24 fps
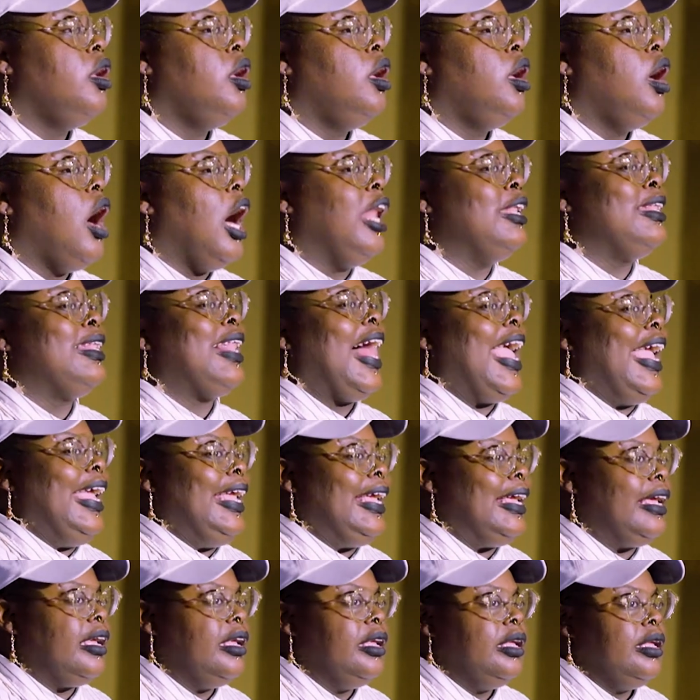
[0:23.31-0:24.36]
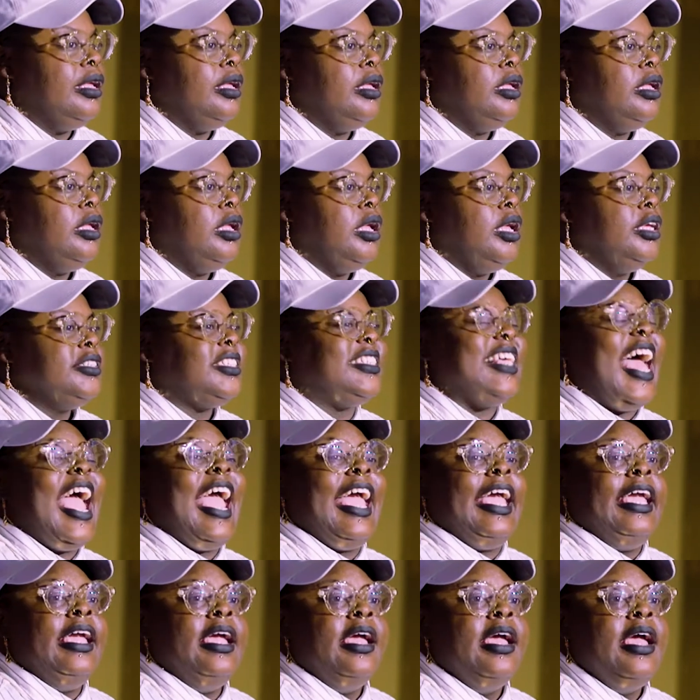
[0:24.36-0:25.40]
a lake.
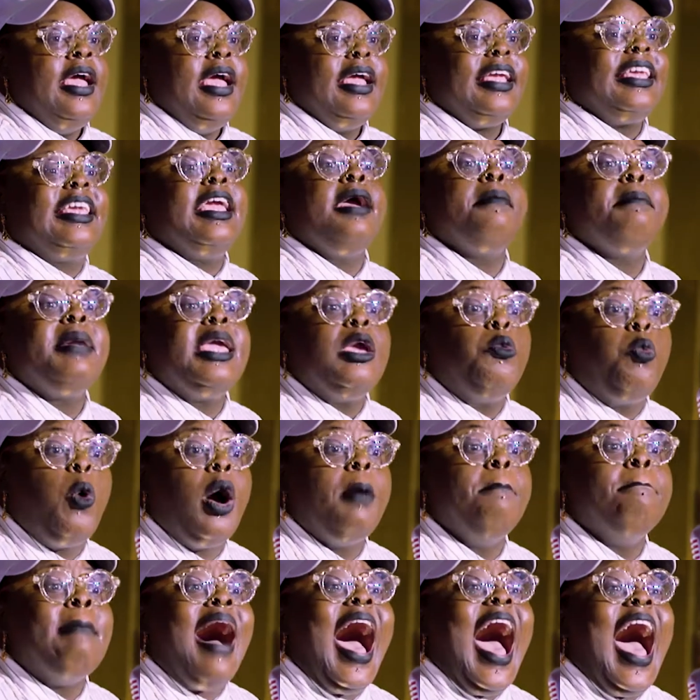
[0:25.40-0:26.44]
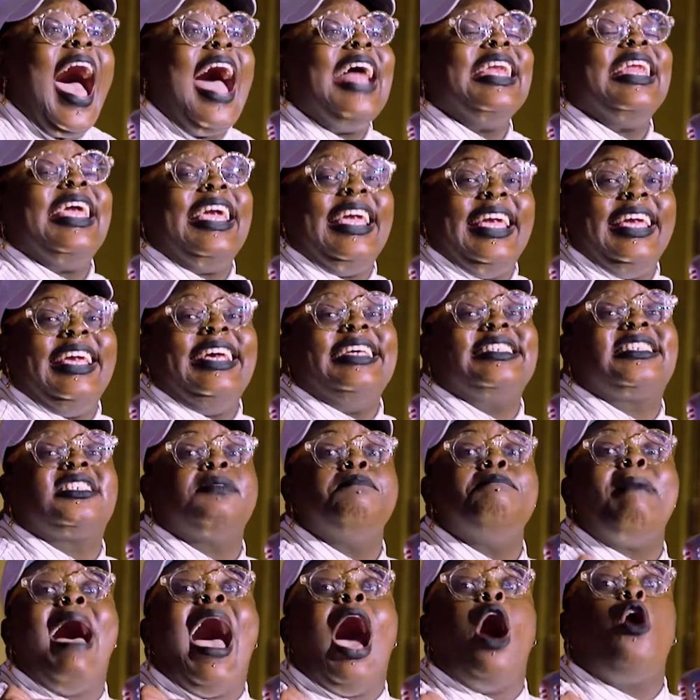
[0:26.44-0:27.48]
Say, give me what mine is.
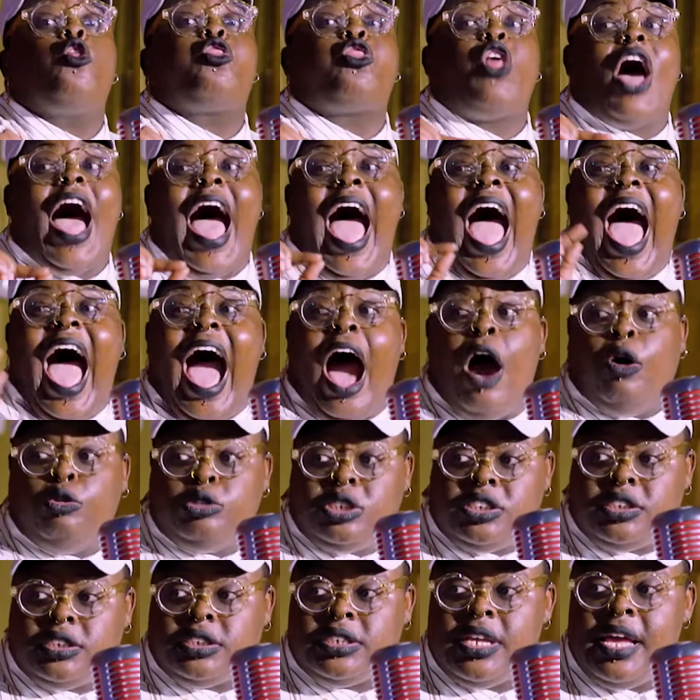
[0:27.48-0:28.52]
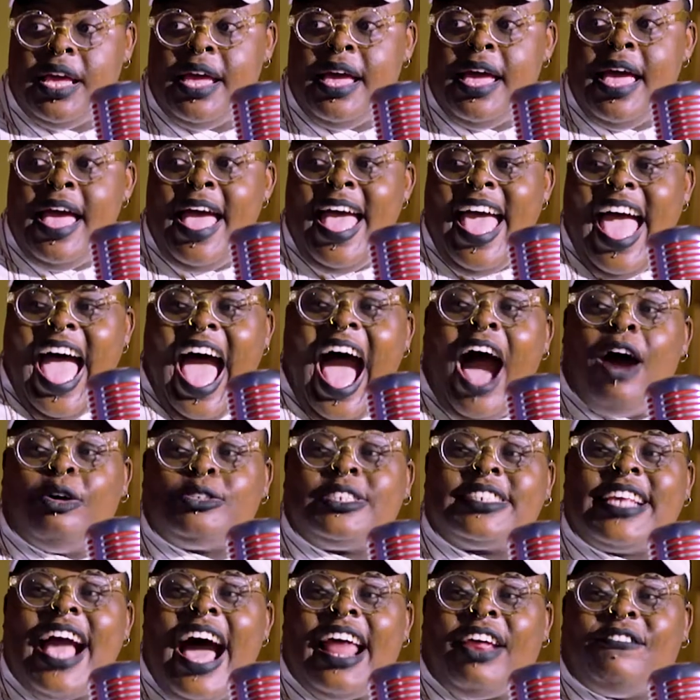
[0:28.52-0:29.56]
Mouth, a house. House
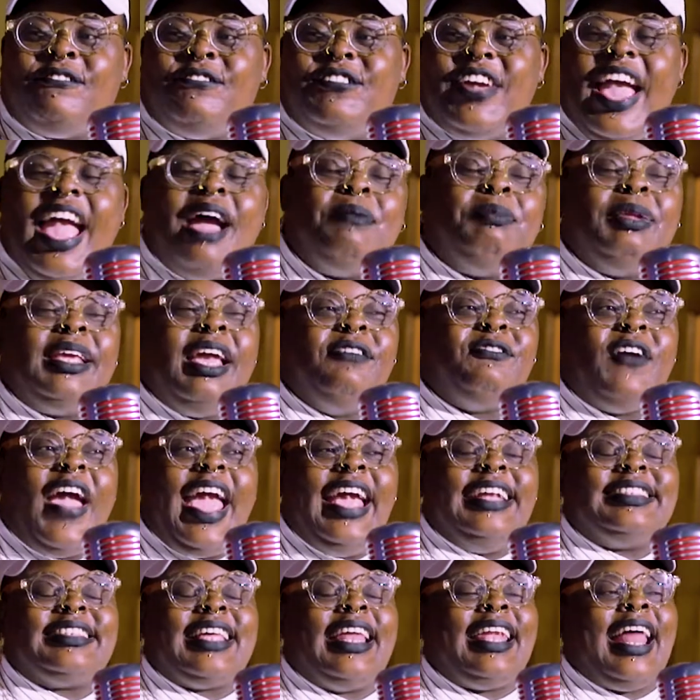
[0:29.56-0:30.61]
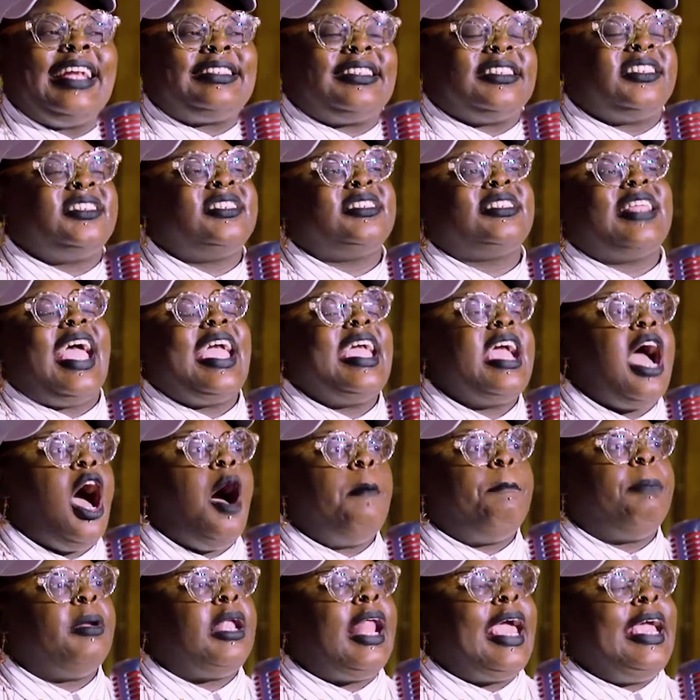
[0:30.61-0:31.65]
got a family of eight that like to stay
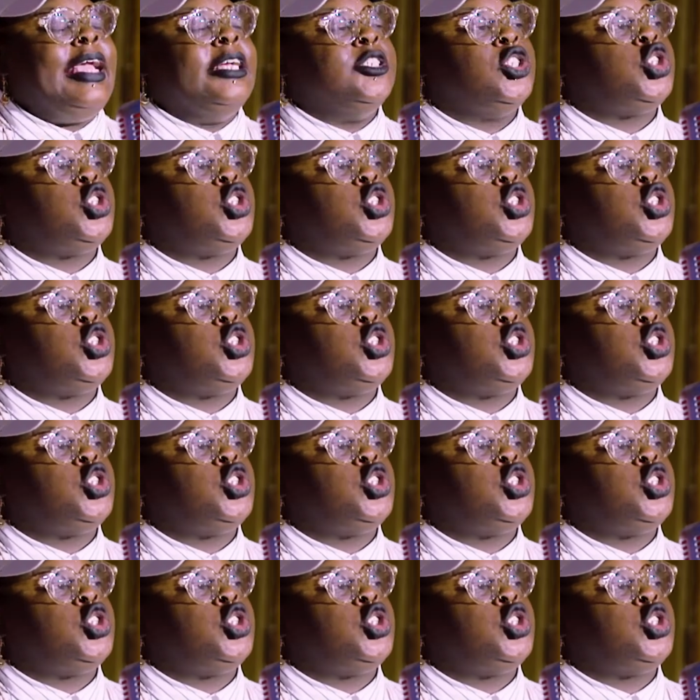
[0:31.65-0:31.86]
up late and